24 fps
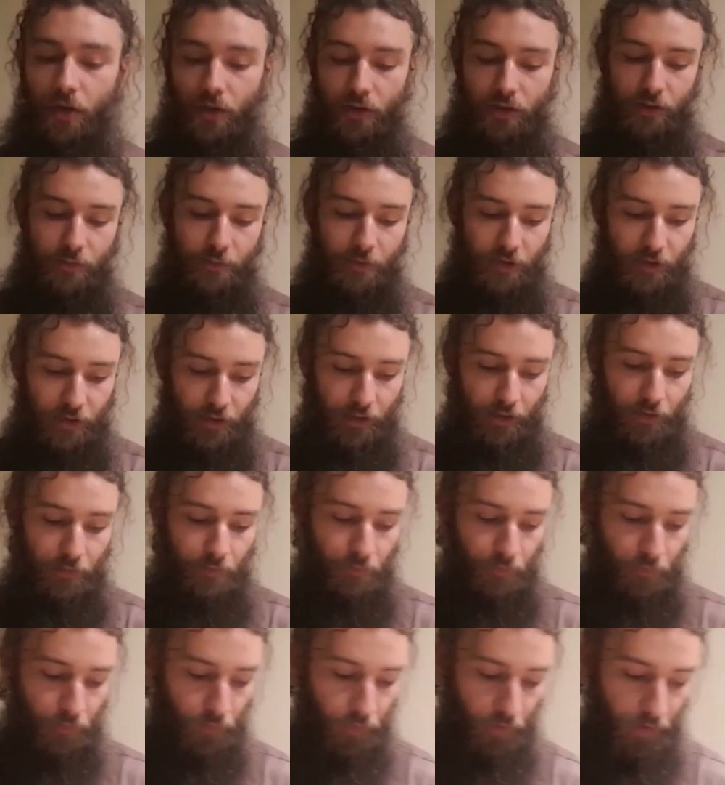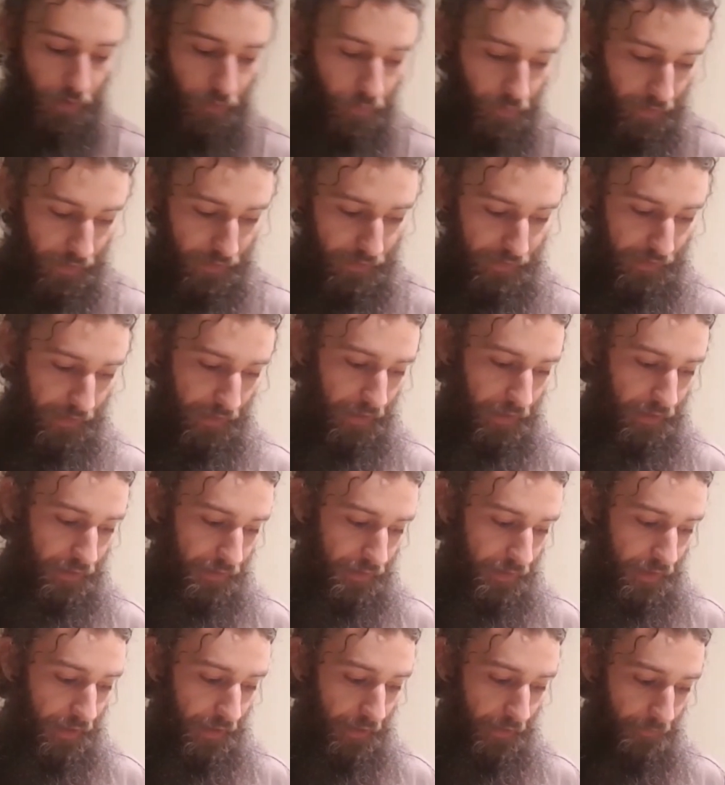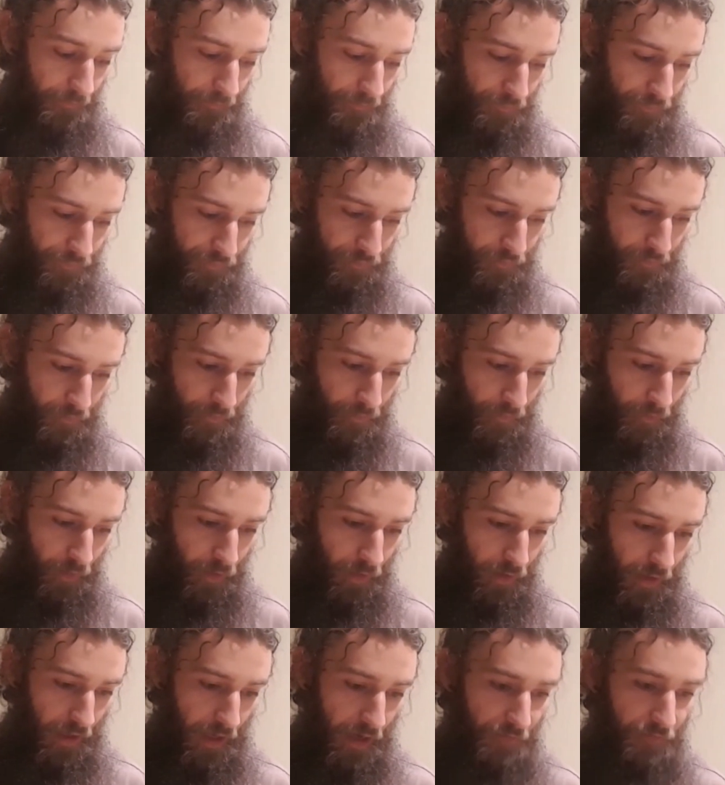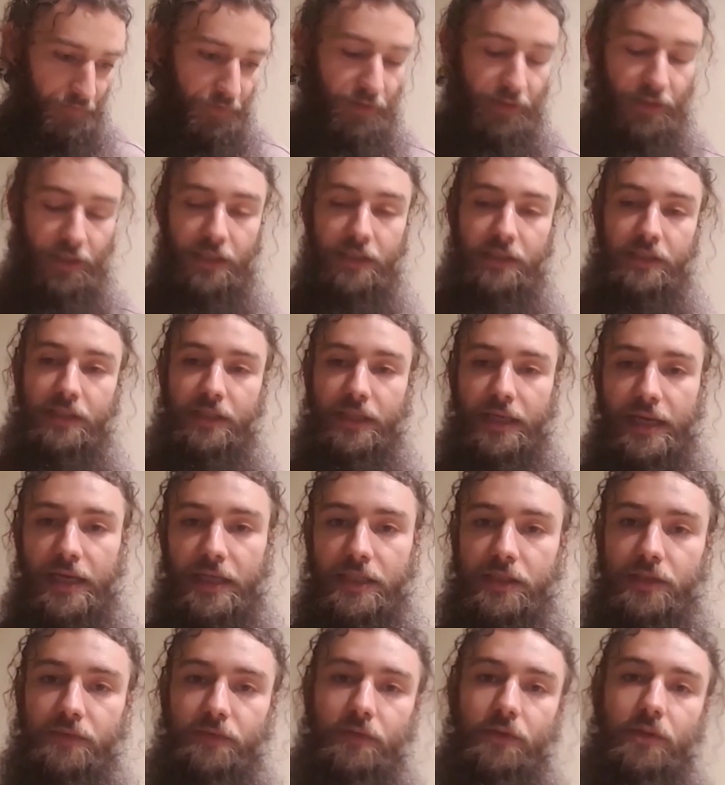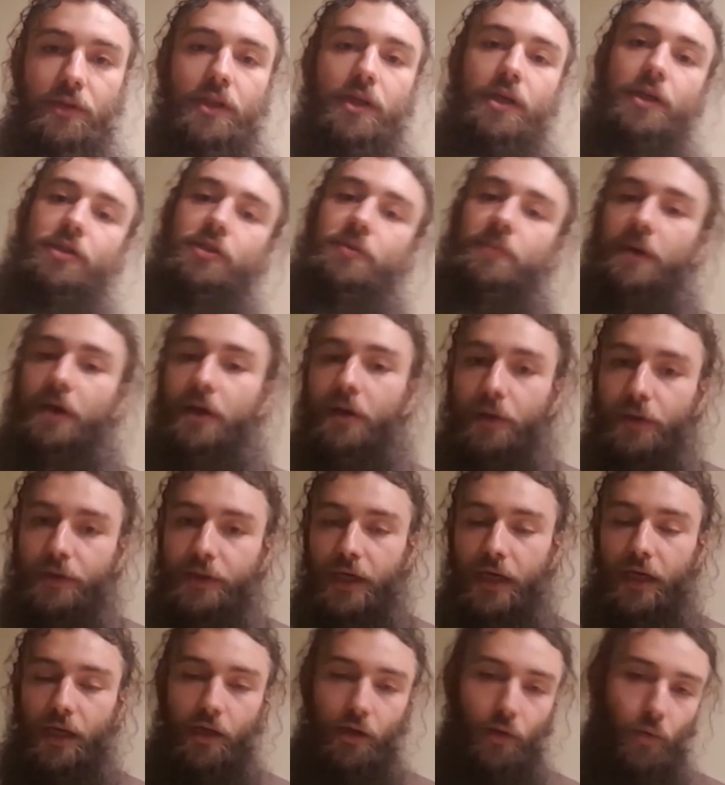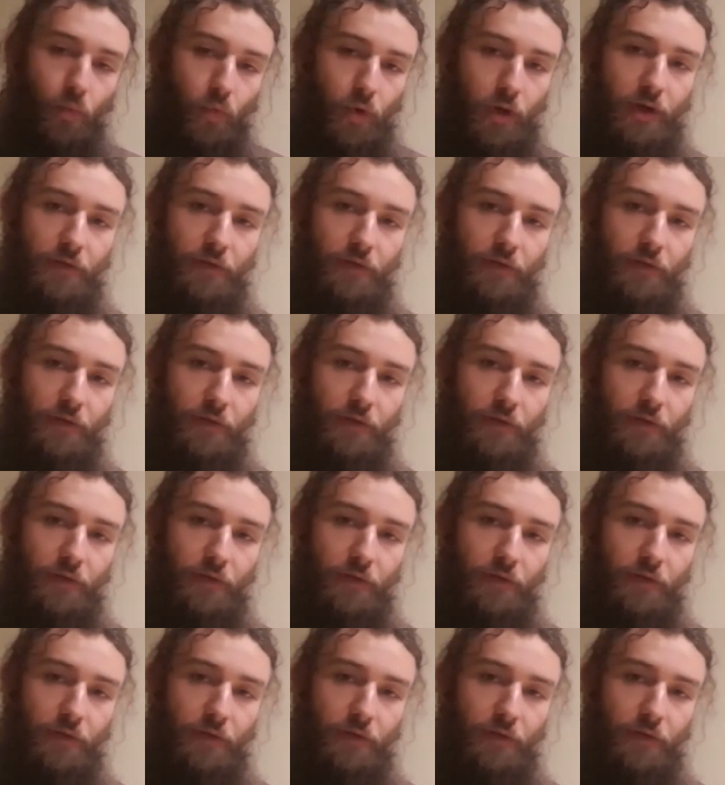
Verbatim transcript: ultimately what I want to say is that everything is in the hands of Allah subhanahu wa ta'ala.